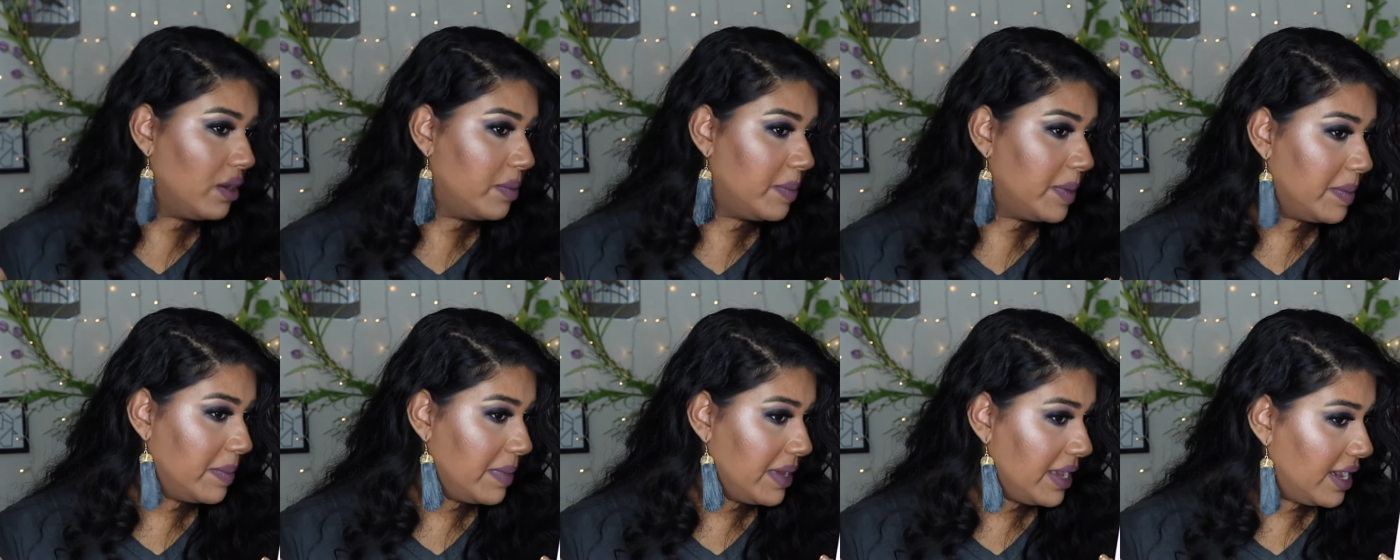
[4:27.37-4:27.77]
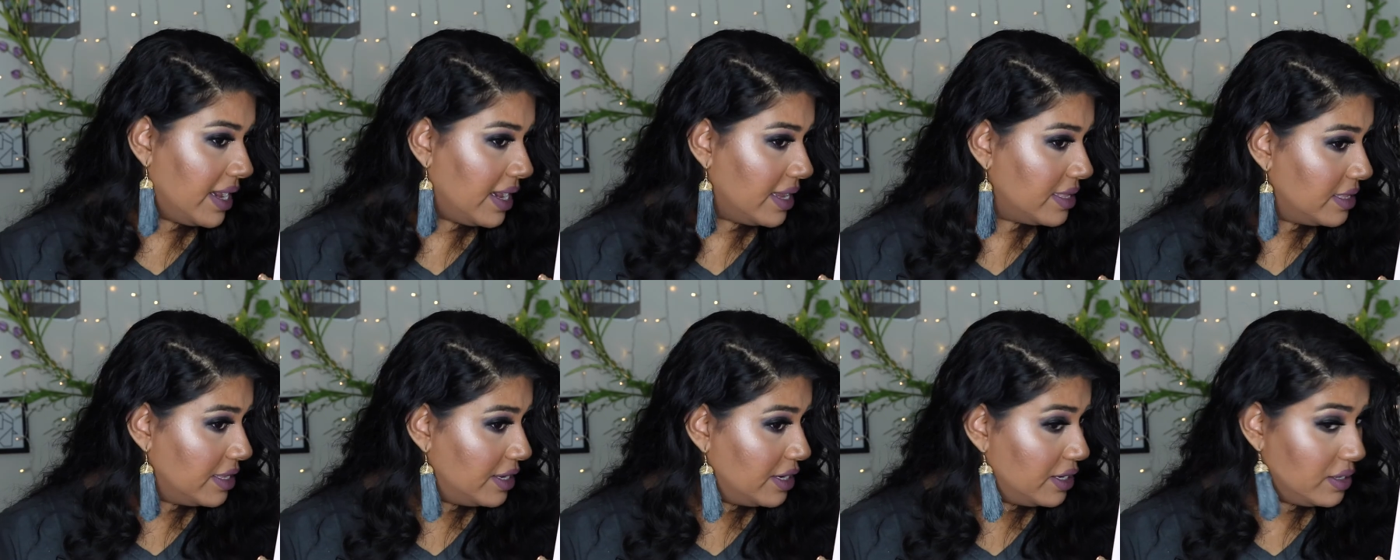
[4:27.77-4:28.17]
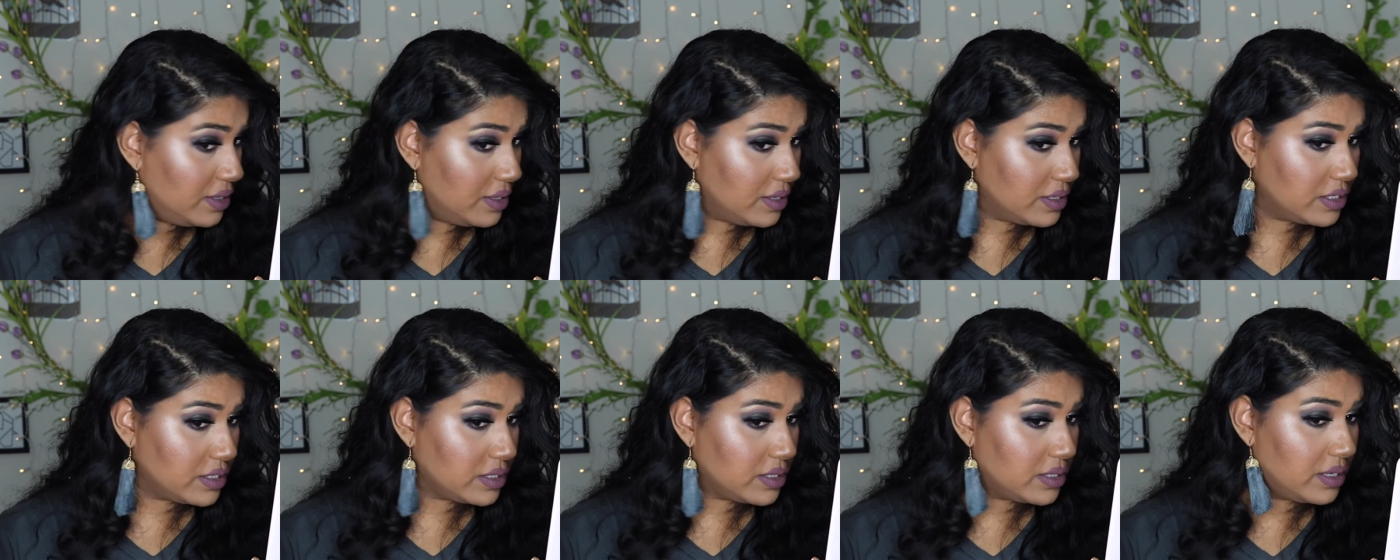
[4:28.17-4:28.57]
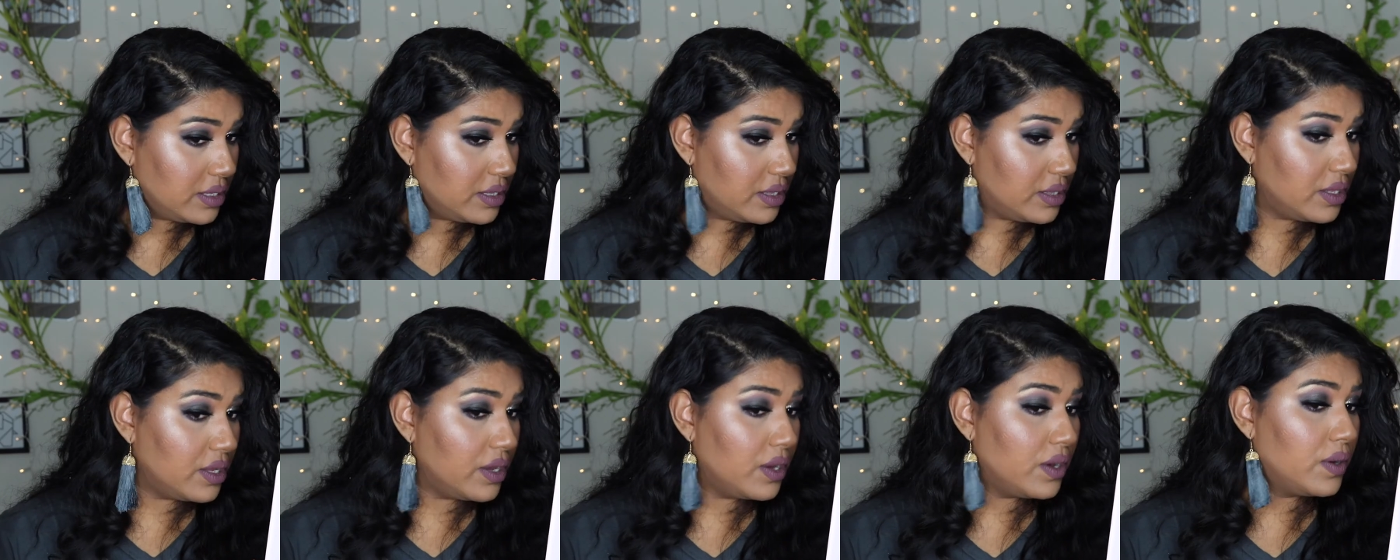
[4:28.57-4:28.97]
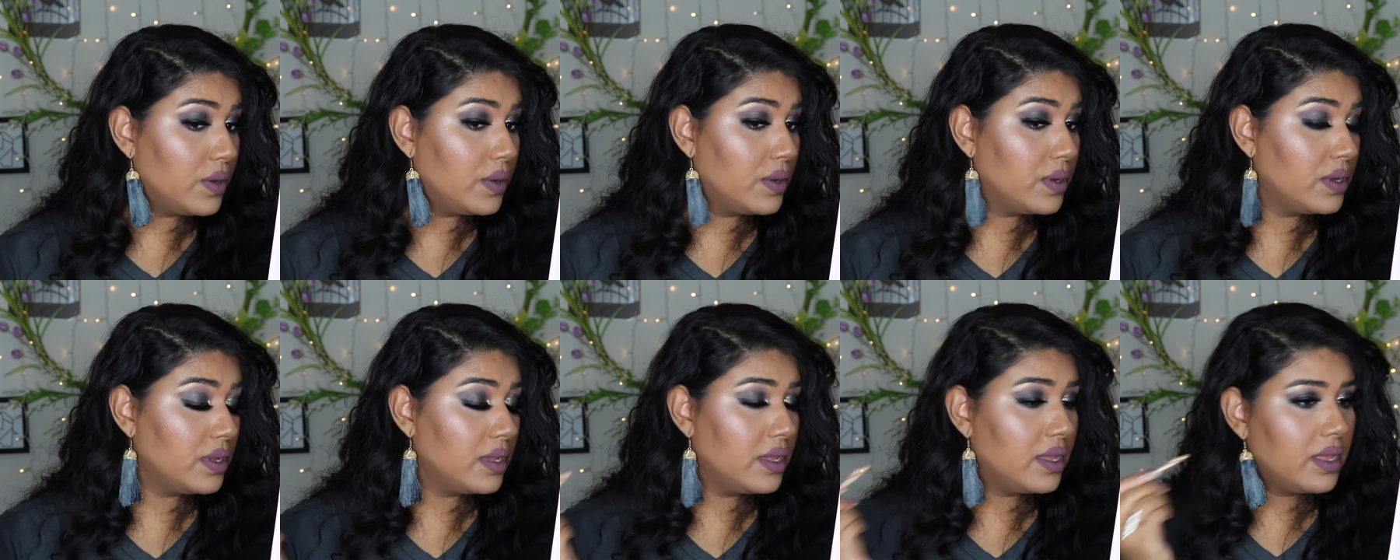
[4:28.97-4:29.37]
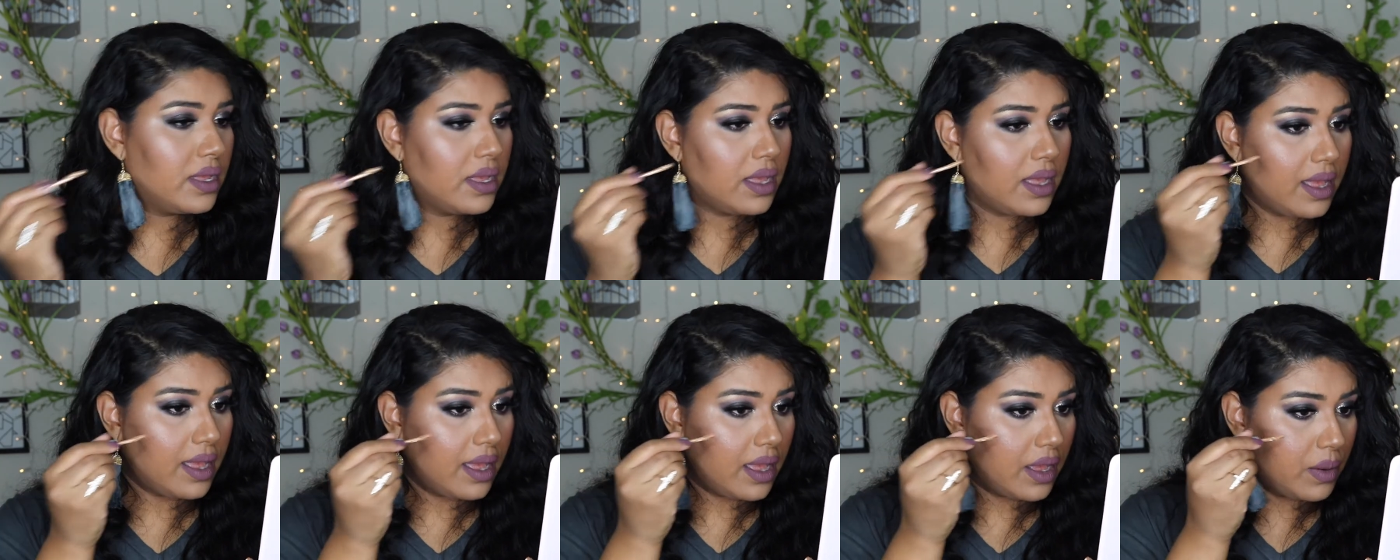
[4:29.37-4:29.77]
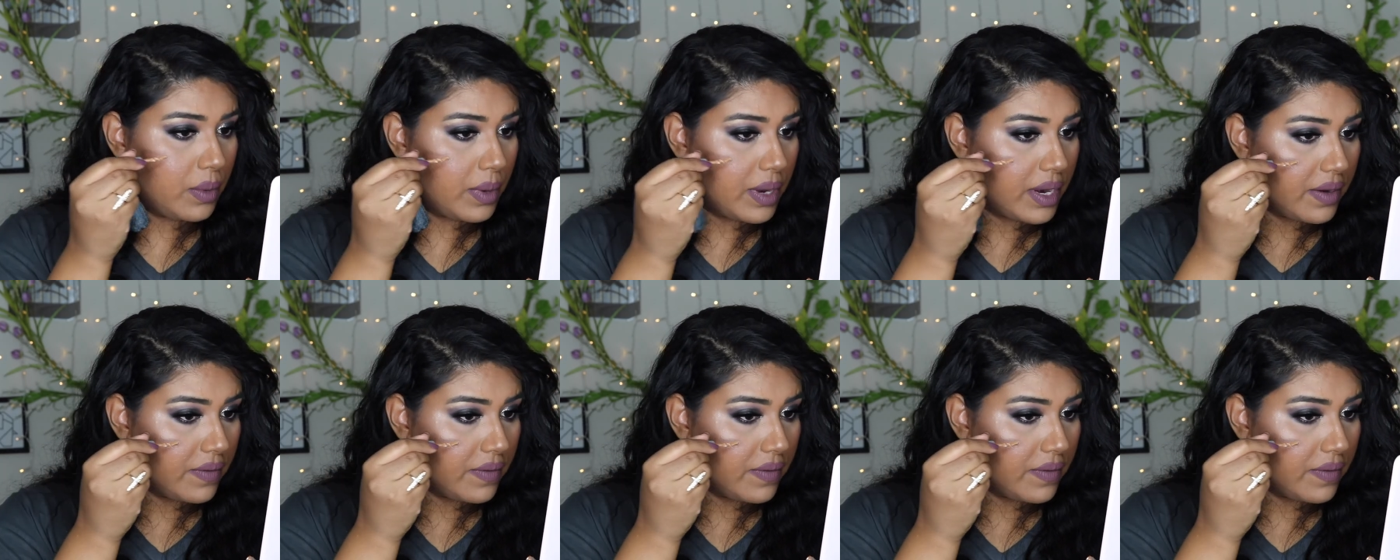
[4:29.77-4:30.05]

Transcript: But my highlighter looks good though. Ah,